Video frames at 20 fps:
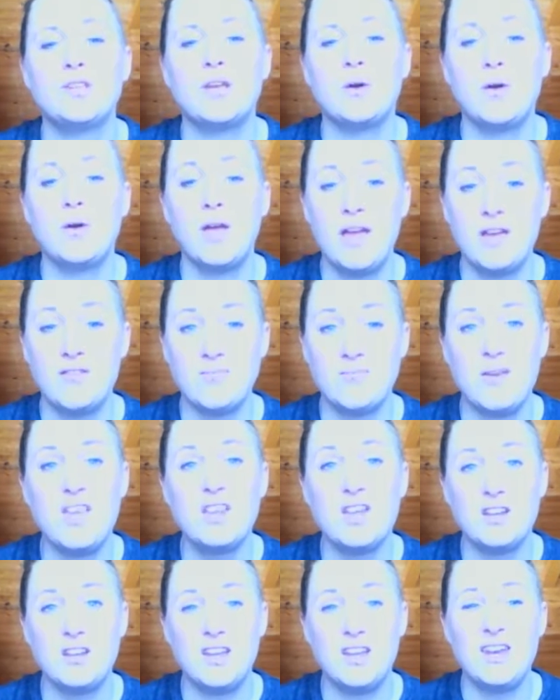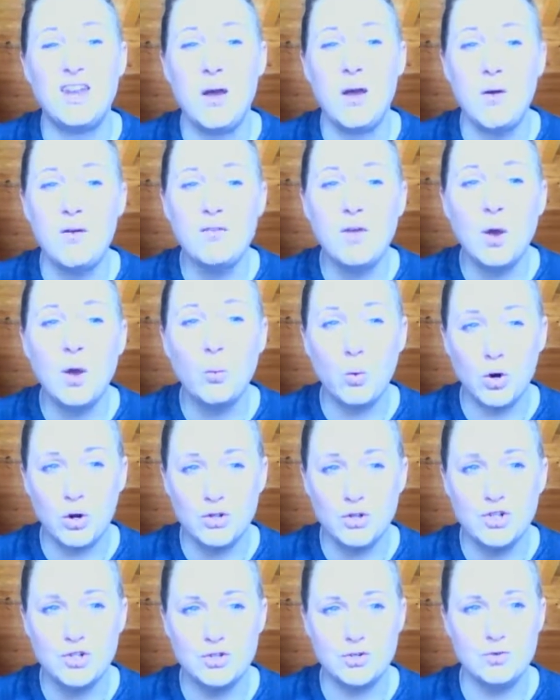you say, okay, I've made it, and now I've got
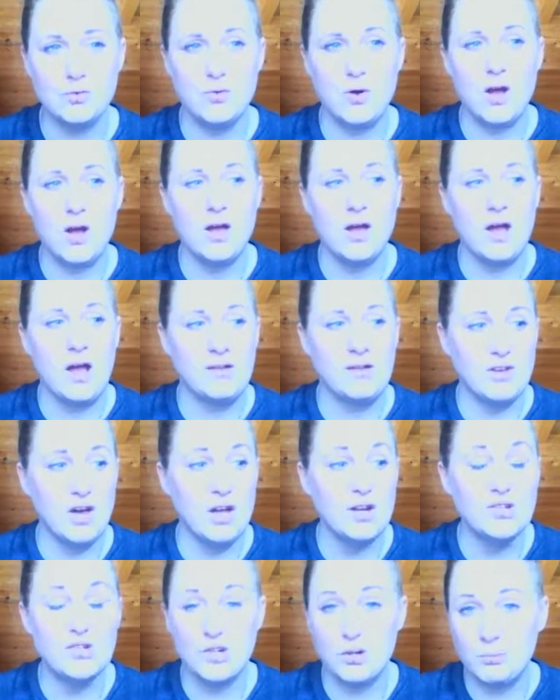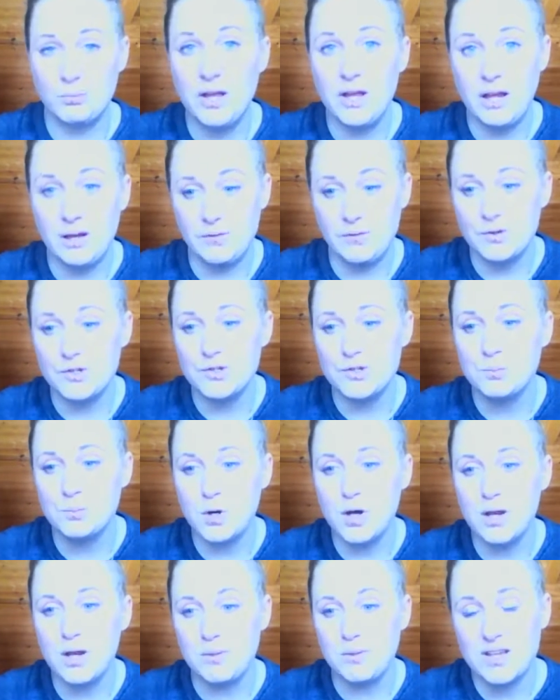work to do. I've got to start planning for
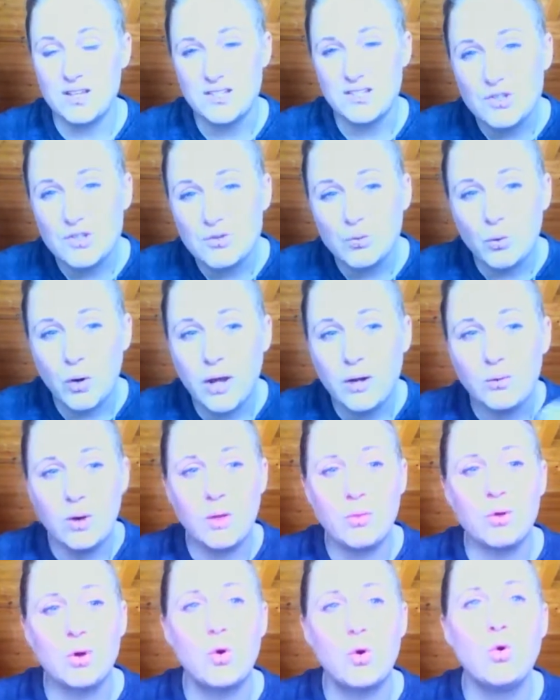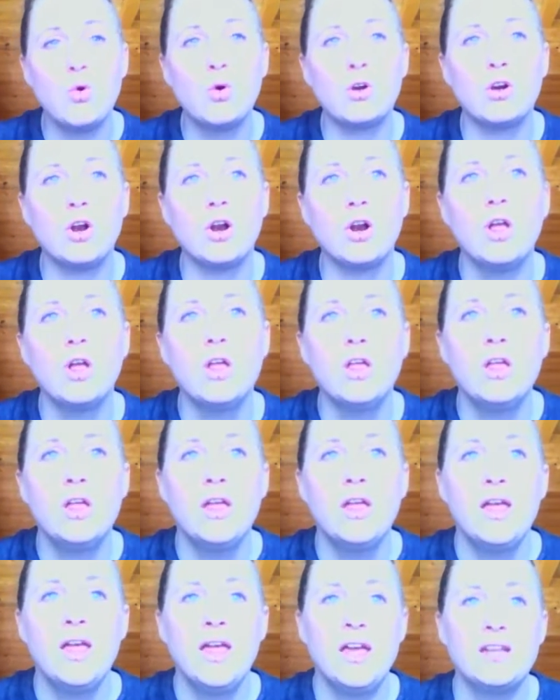spring because it's right around the corner.
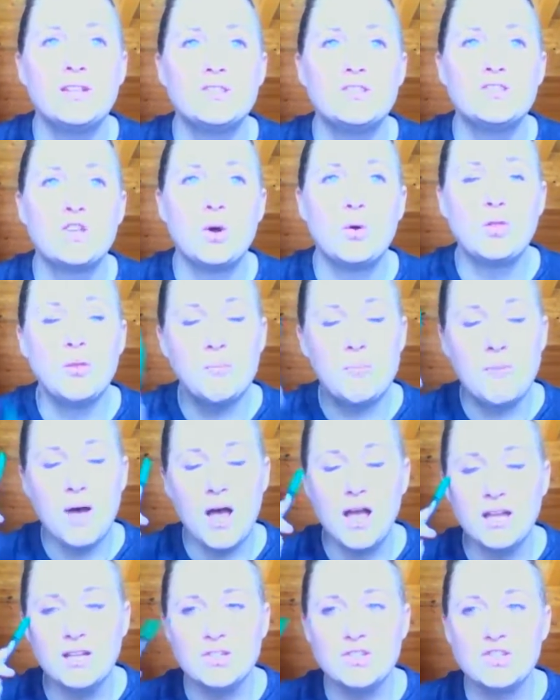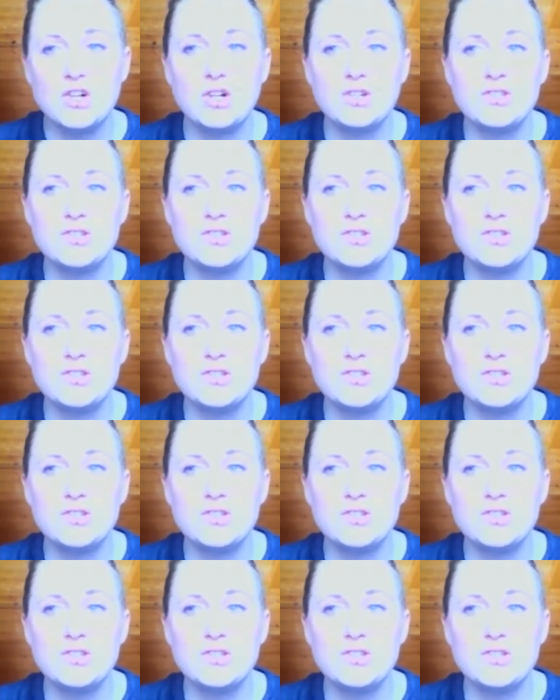And so the mind